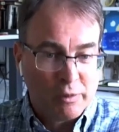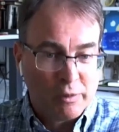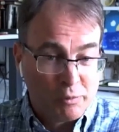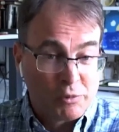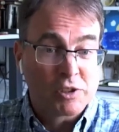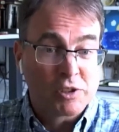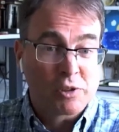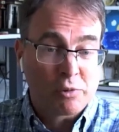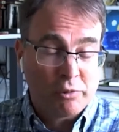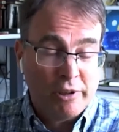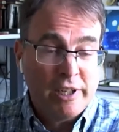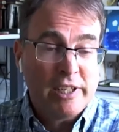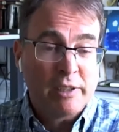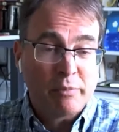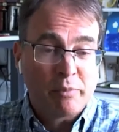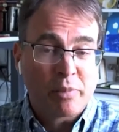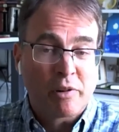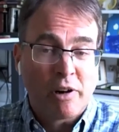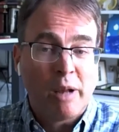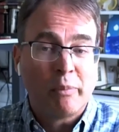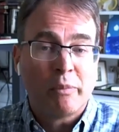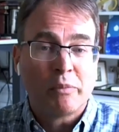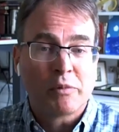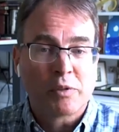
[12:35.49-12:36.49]
And it was
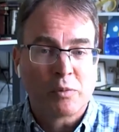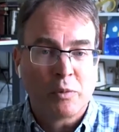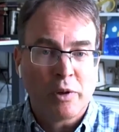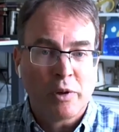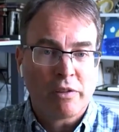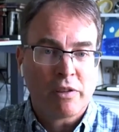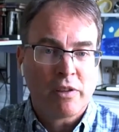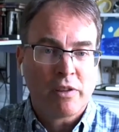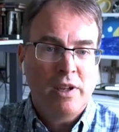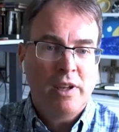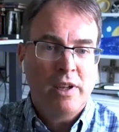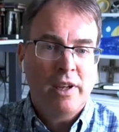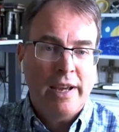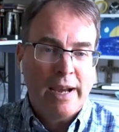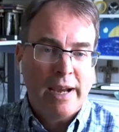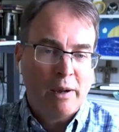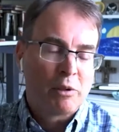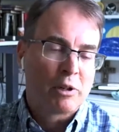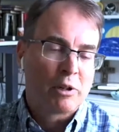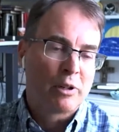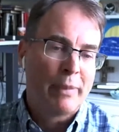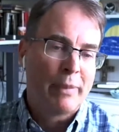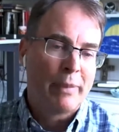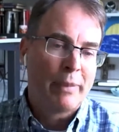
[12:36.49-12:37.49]
creating problems with
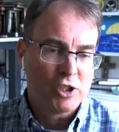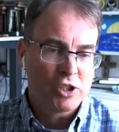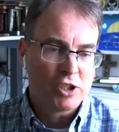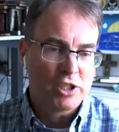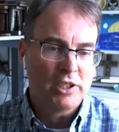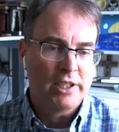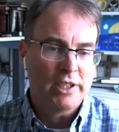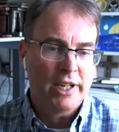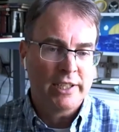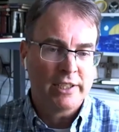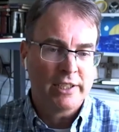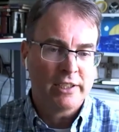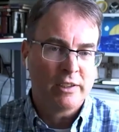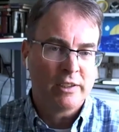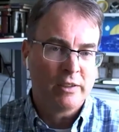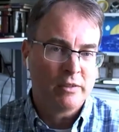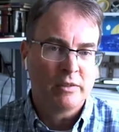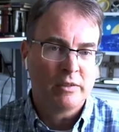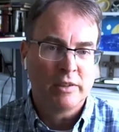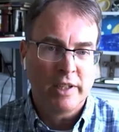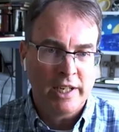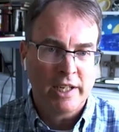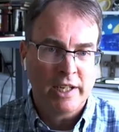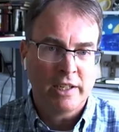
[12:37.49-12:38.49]
how they're managing data
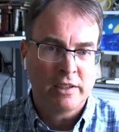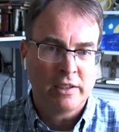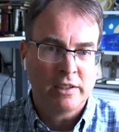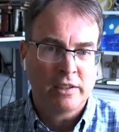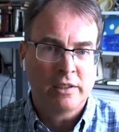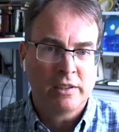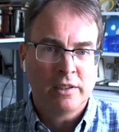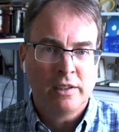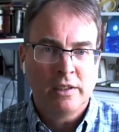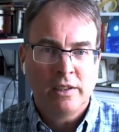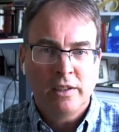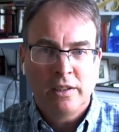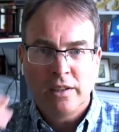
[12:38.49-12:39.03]
and, and